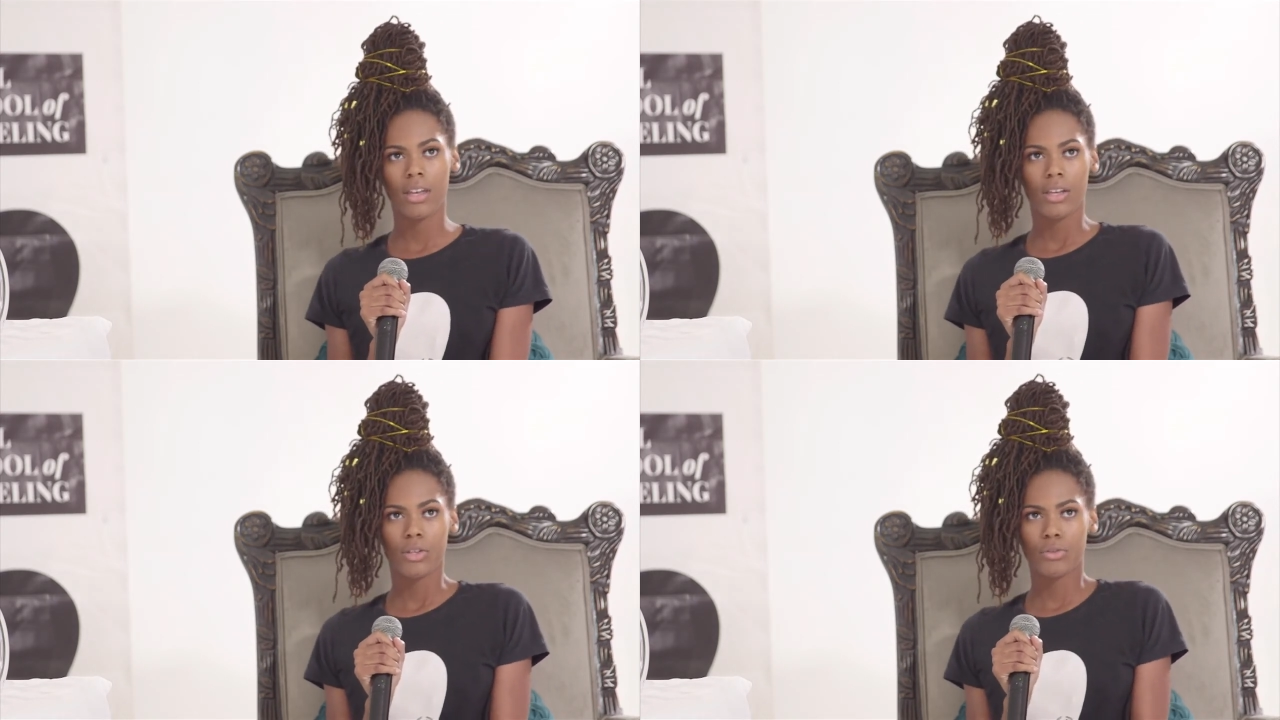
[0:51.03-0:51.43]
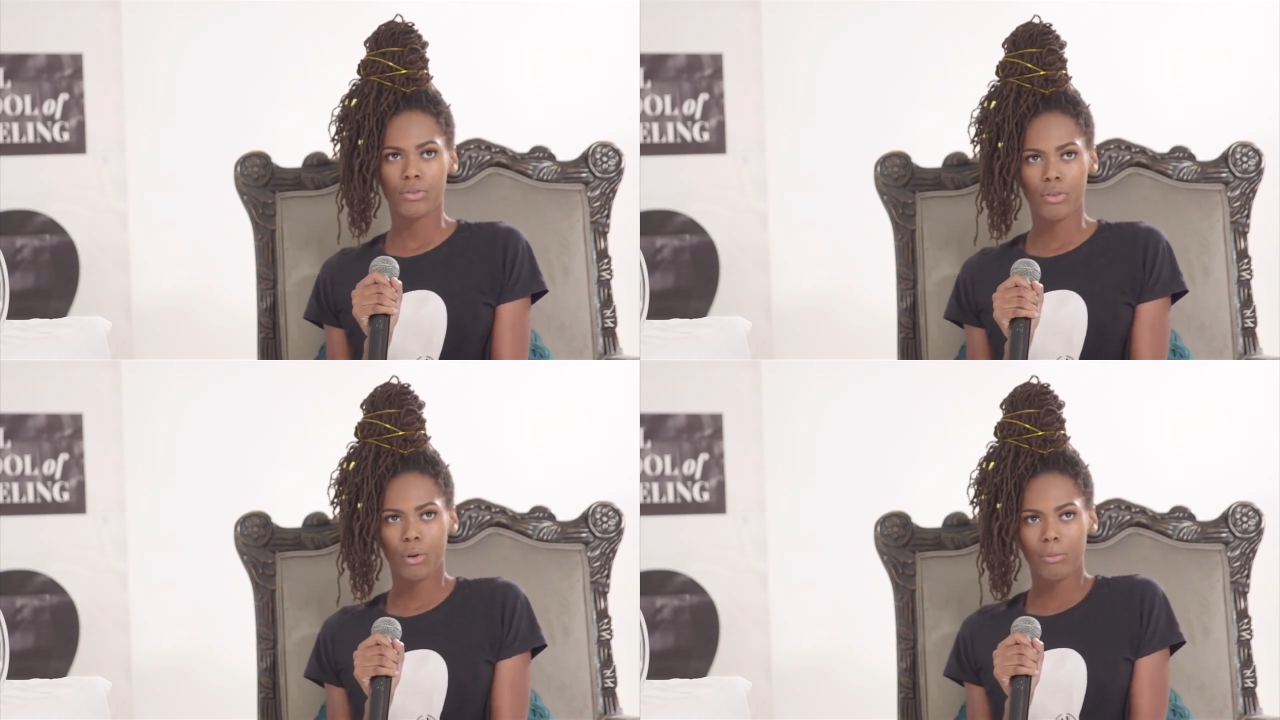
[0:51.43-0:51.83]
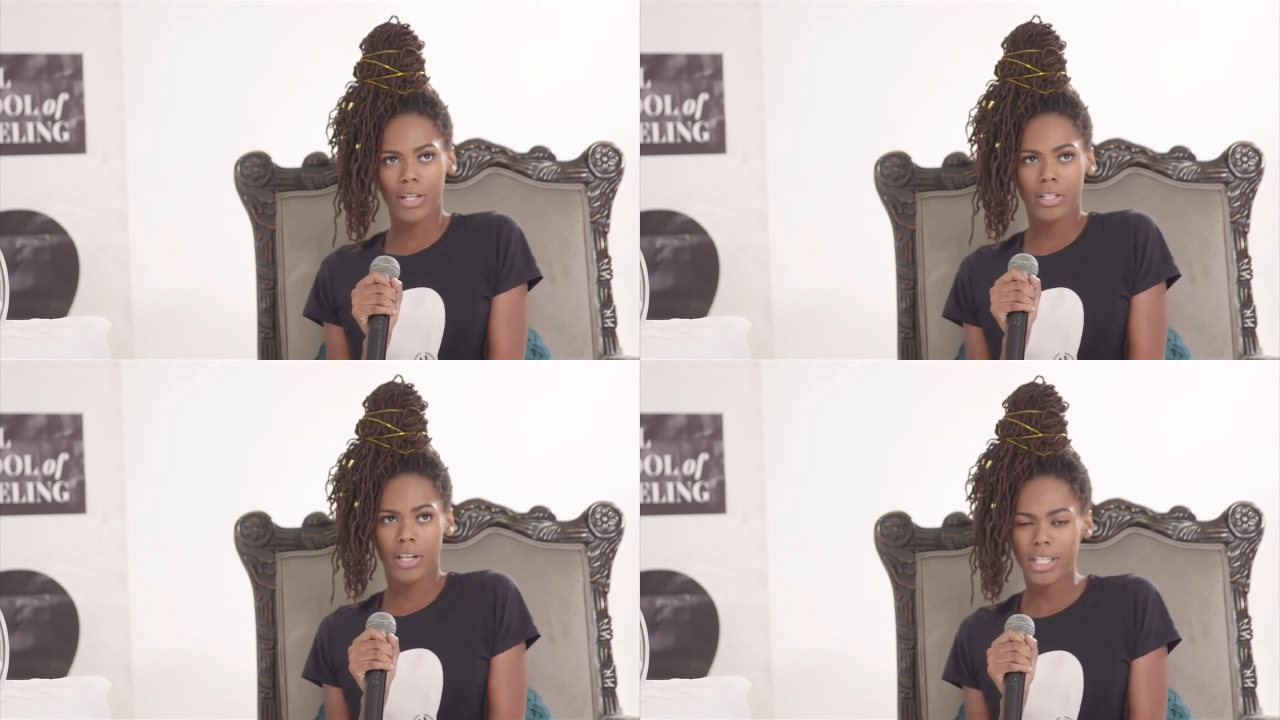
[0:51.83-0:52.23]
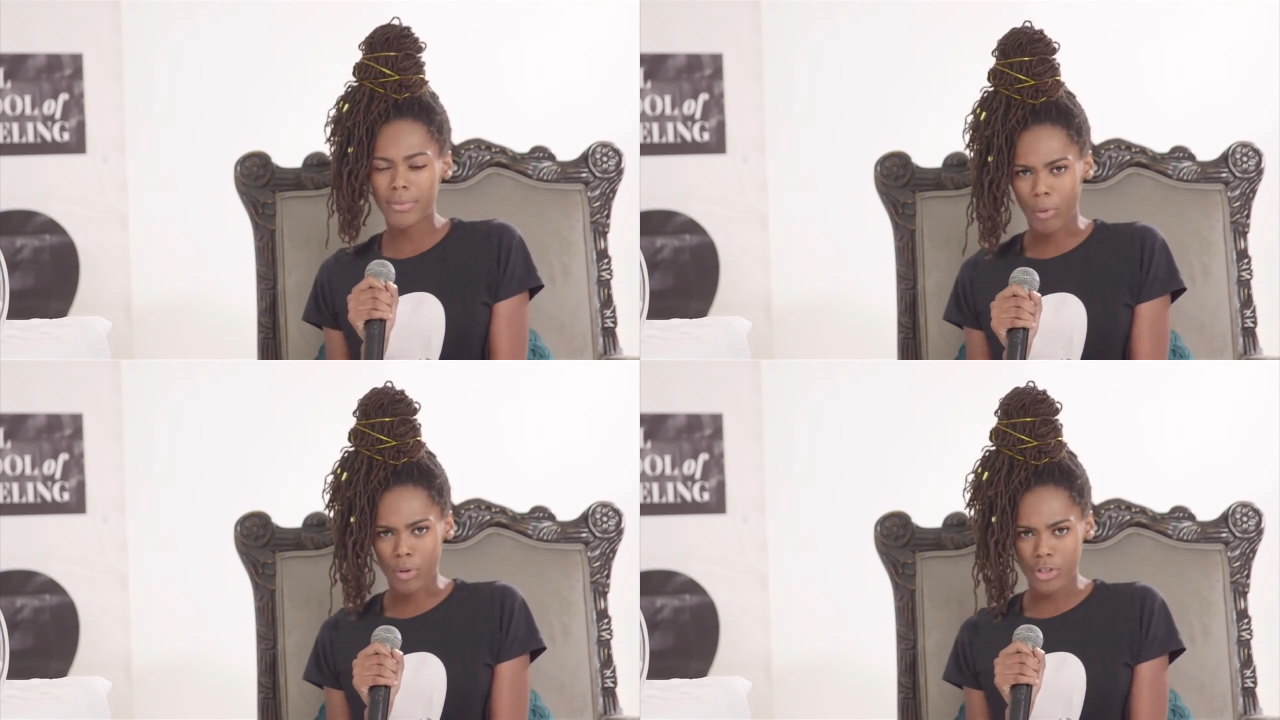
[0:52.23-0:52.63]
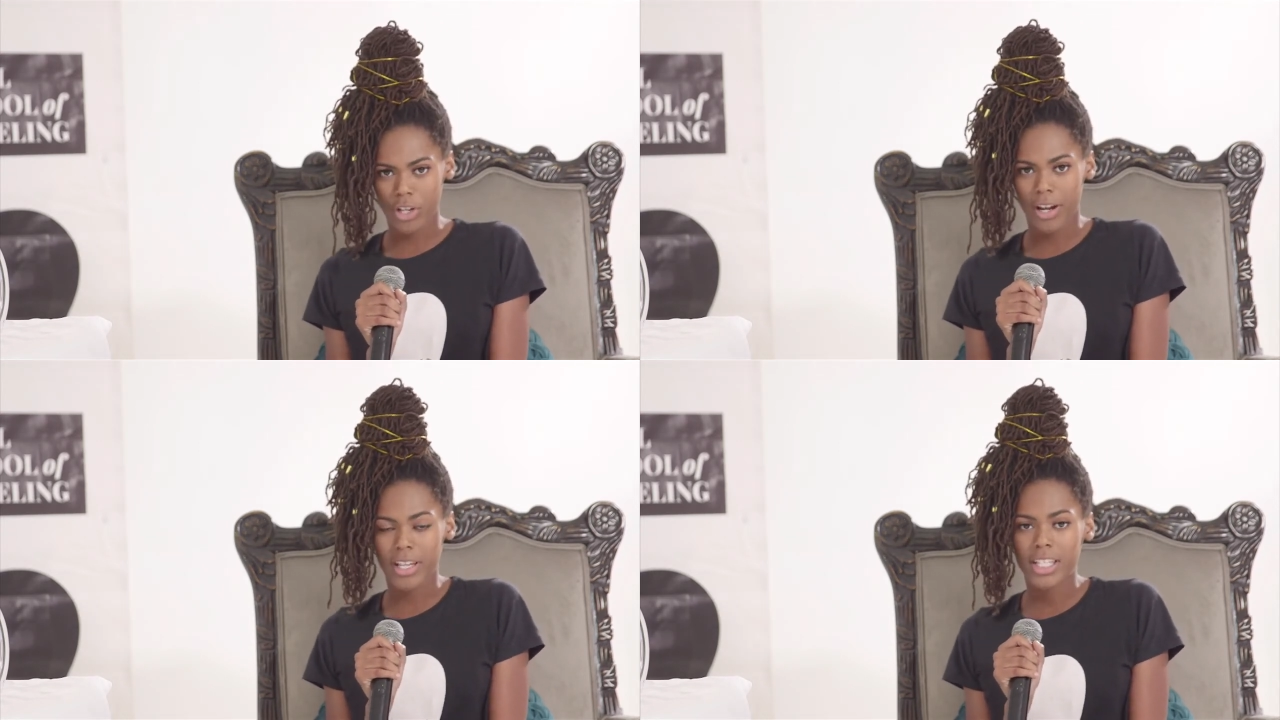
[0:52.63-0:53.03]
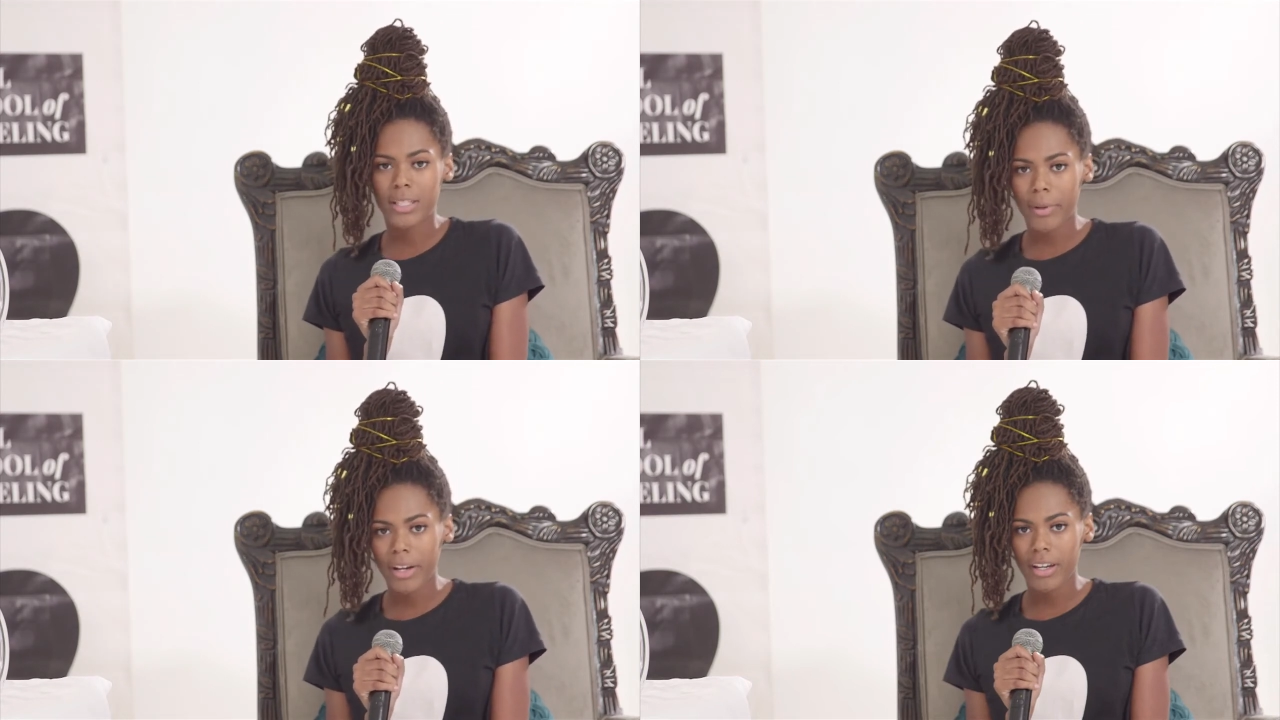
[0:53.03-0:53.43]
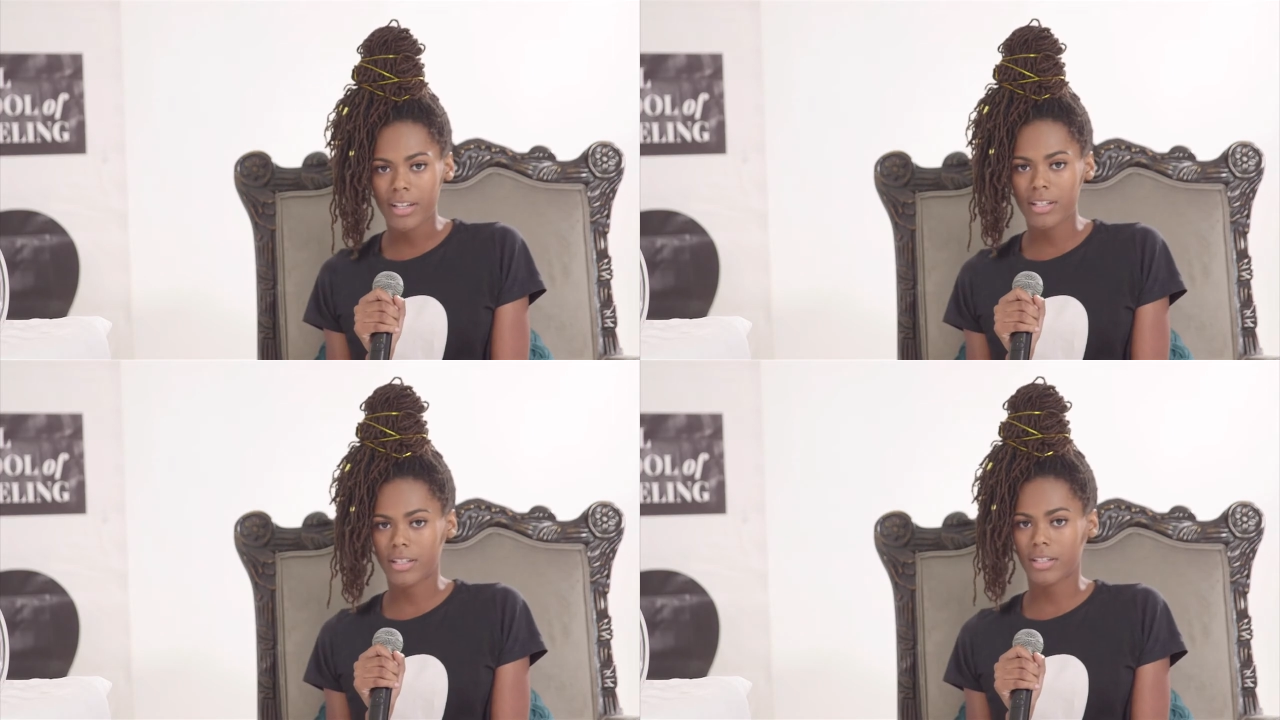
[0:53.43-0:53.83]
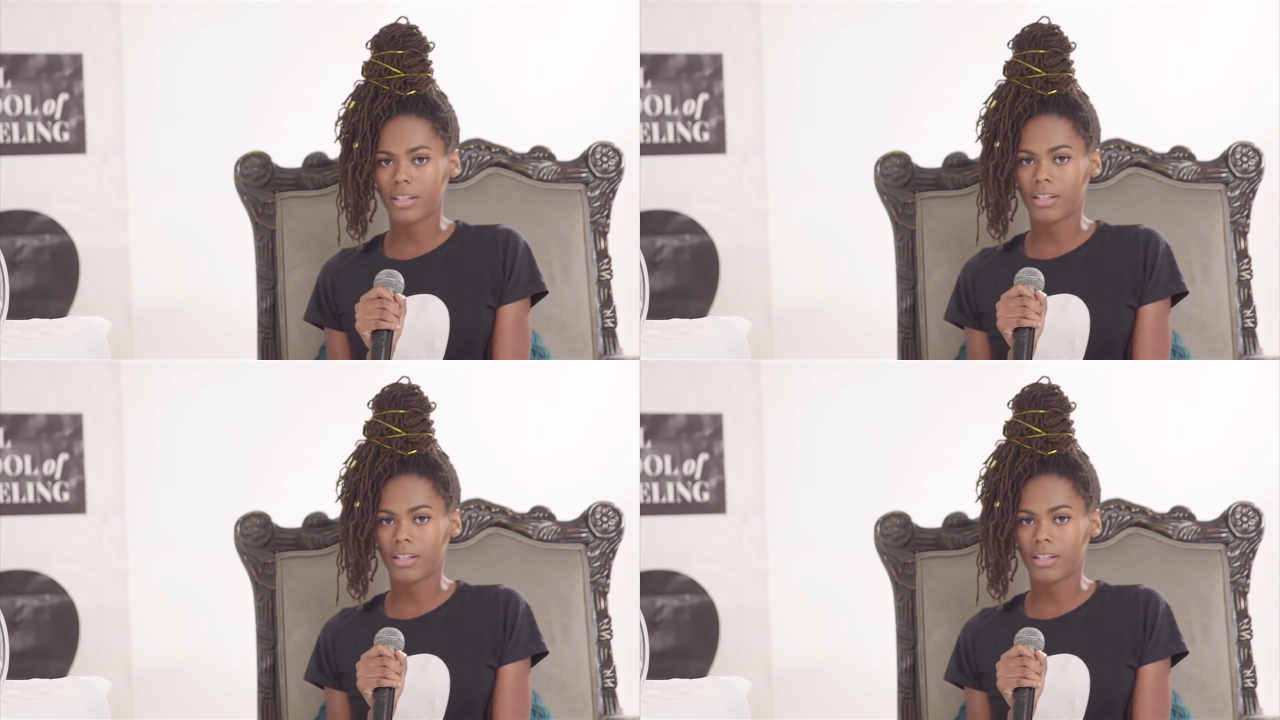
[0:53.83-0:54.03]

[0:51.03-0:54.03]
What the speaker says: so much exposure and experiences